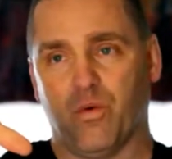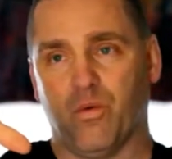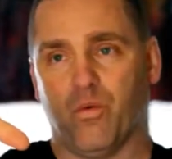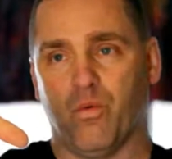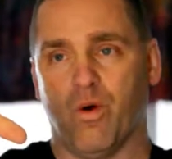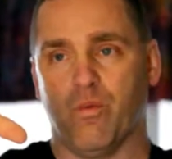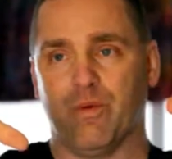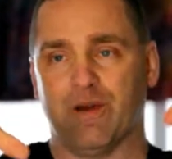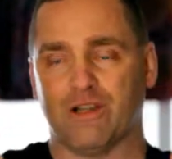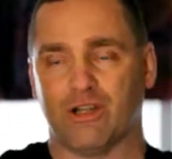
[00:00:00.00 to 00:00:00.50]

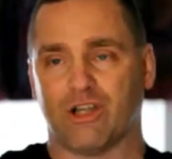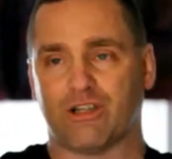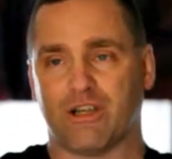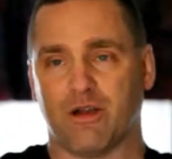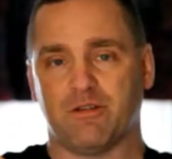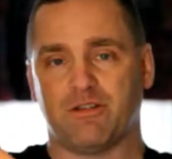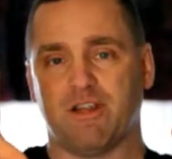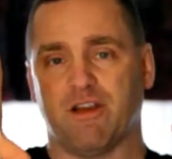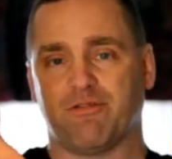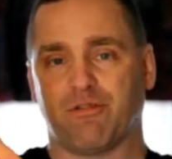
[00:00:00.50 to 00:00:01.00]
When we look
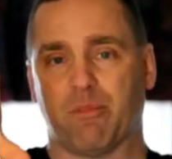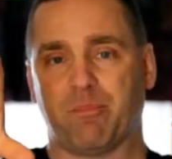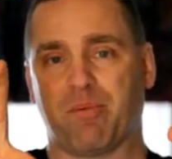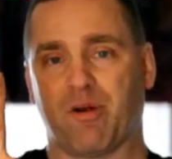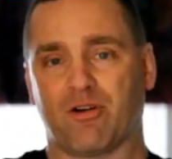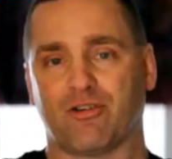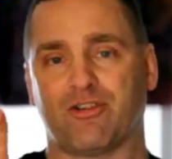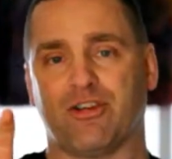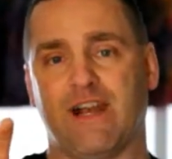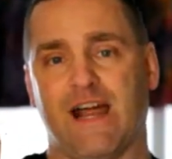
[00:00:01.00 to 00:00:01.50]
at different
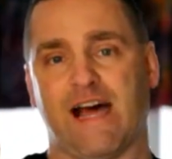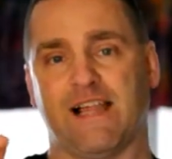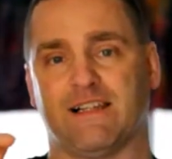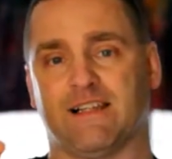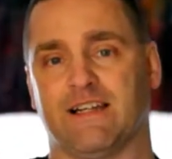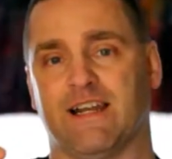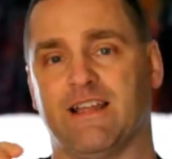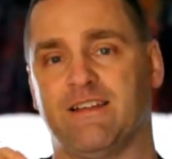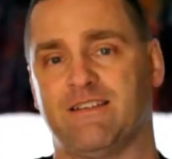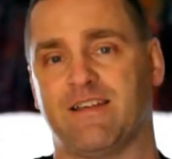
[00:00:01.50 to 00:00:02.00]

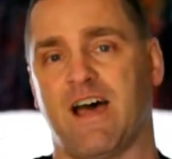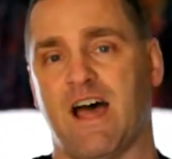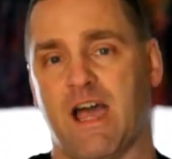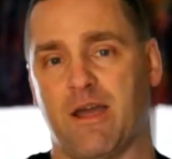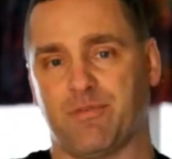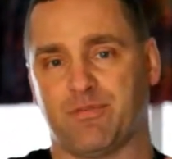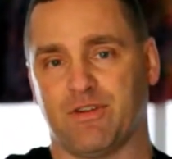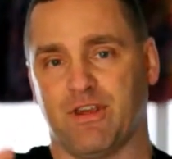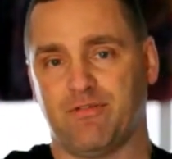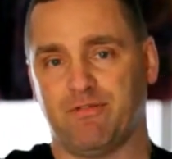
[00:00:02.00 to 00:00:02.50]
personality
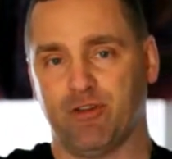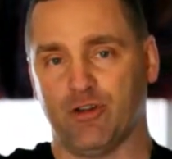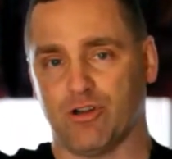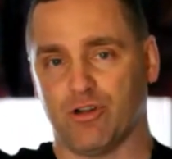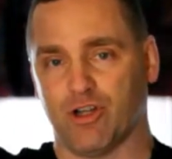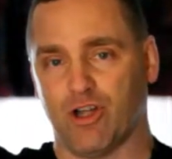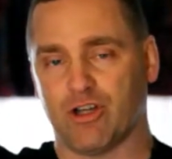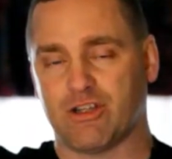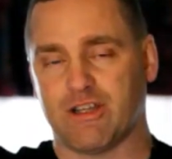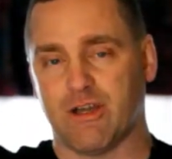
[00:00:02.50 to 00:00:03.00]
types, if you
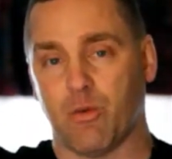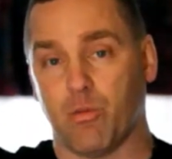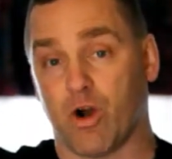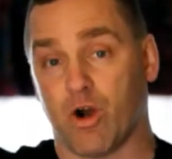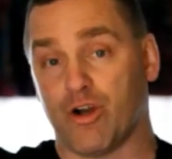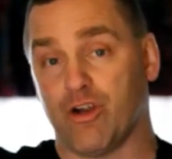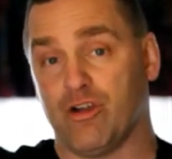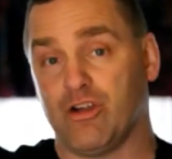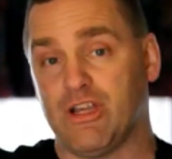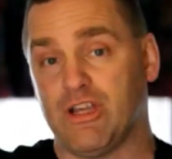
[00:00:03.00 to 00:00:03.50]
look at where
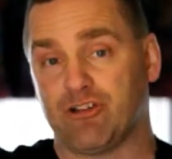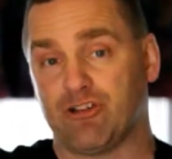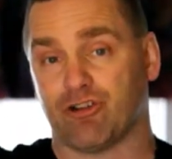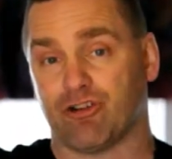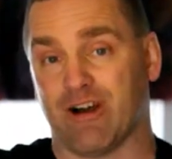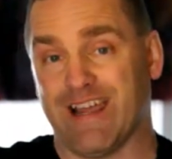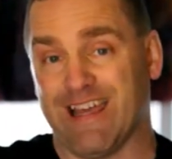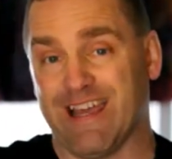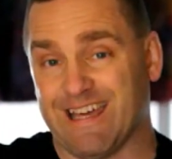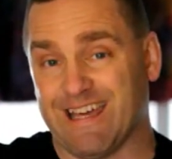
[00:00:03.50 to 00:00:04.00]
you get
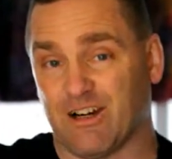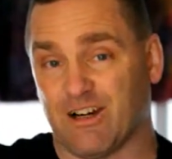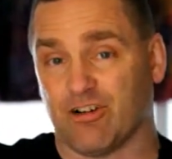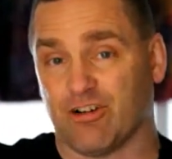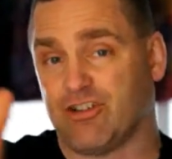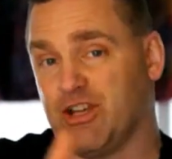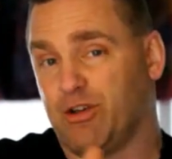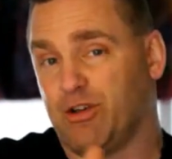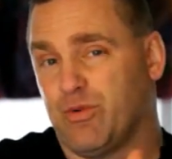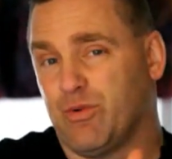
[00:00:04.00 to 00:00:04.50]
your
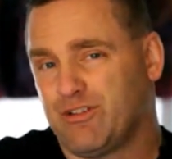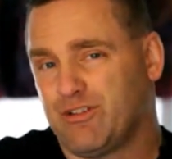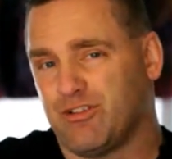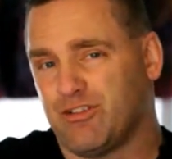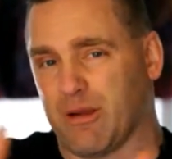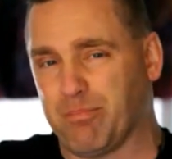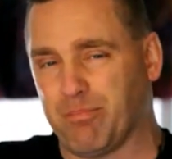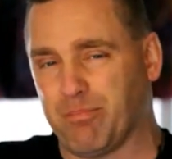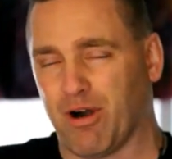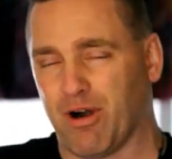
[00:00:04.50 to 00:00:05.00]
energy, which is
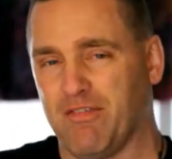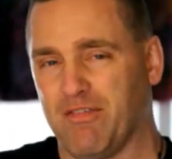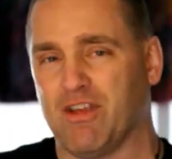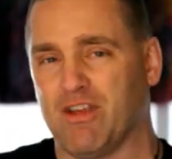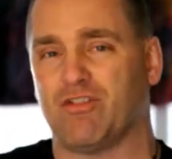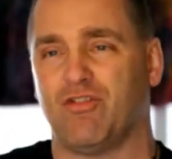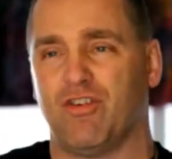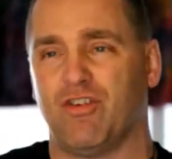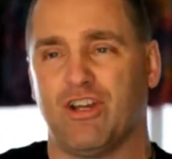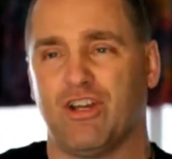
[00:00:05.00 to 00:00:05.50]
a
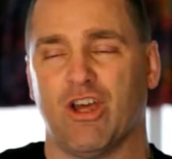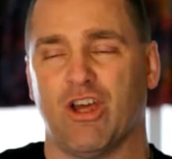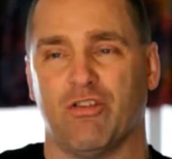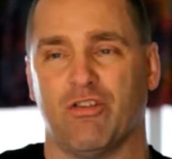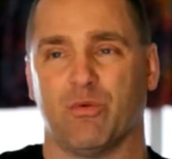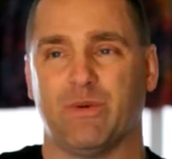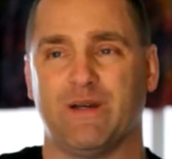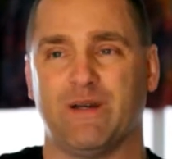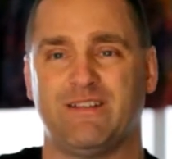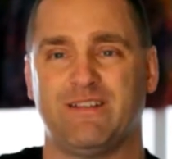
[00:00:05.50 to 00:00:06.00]
previous video
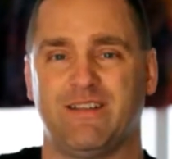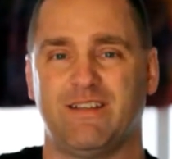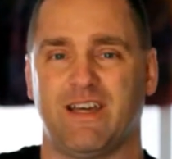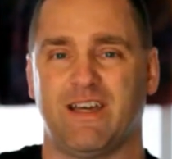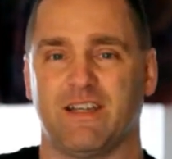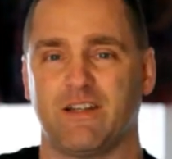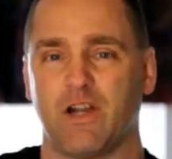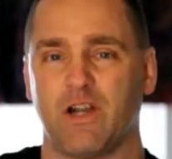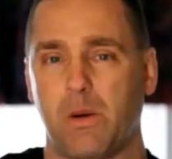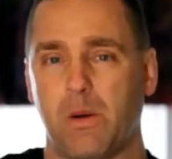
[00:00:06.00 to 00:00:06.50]
that we
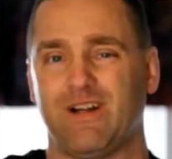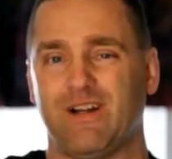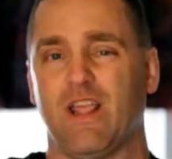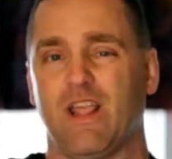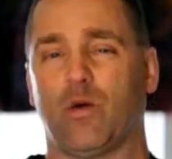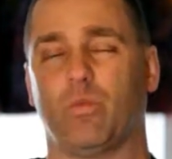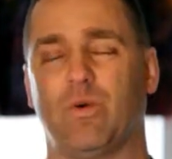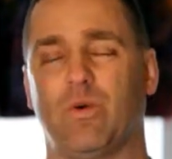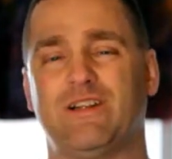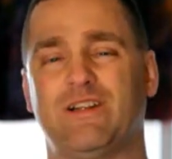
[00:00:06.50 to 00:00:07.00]
did,
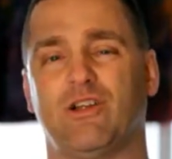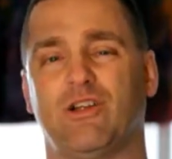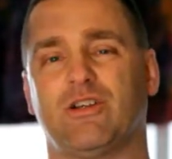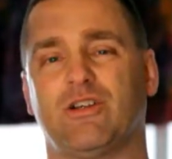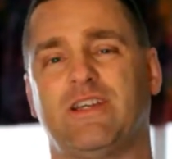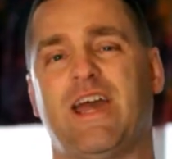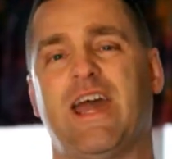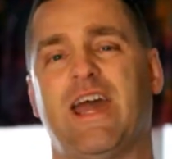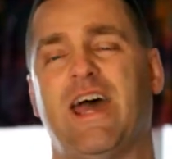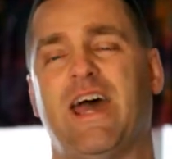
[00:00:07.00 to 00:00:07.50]
we
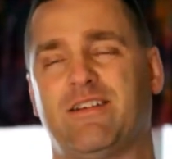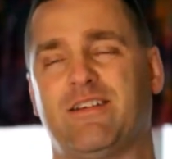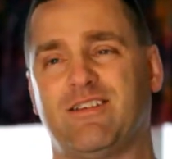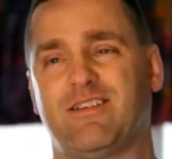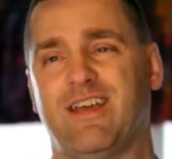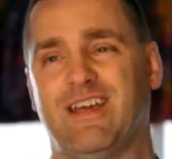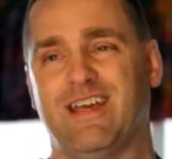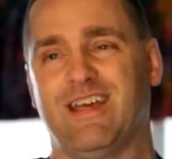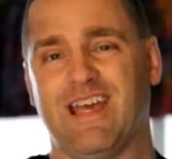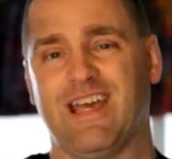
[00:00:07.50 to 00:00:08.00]
look at
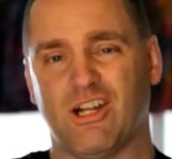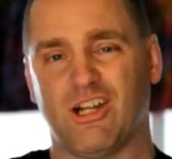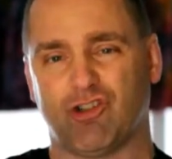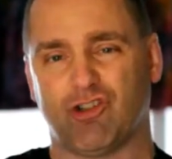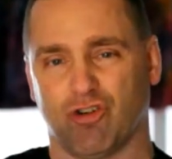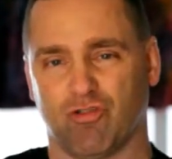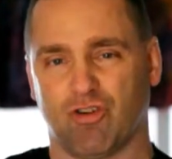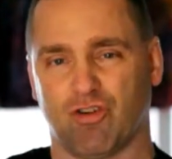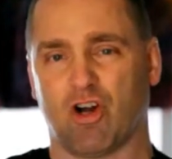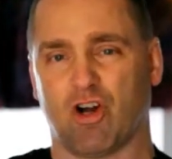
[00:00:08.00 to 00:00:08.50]

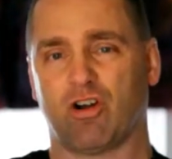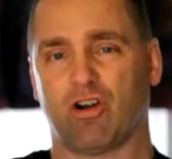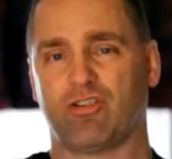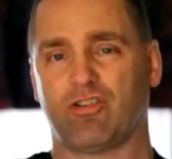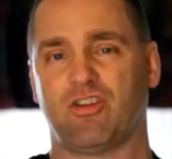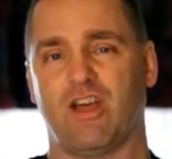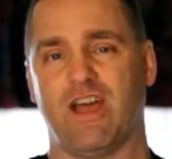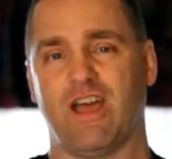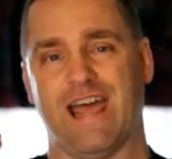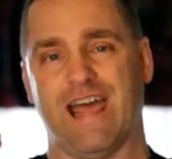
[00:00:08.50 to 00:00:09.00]

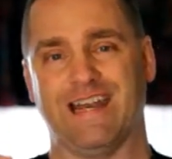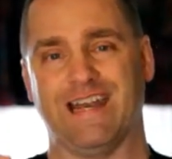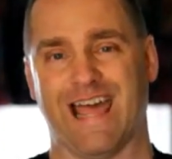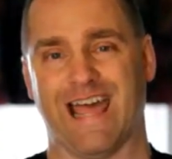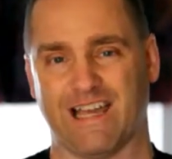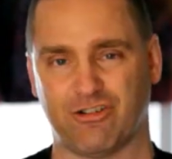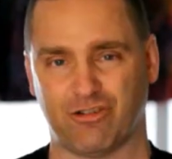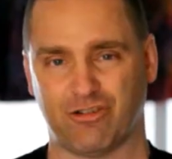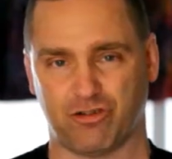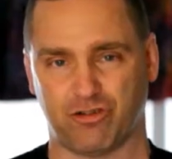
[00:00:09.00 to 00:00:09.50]
introverts and
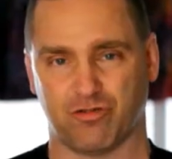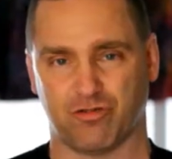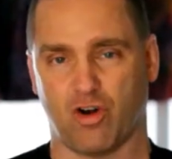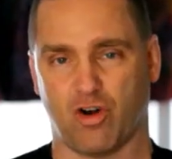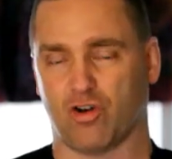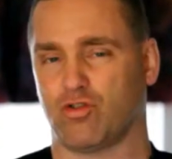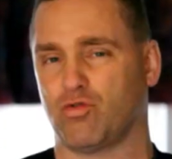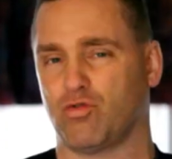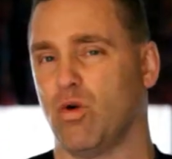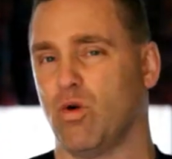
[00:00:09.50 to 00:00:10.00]
extroverts.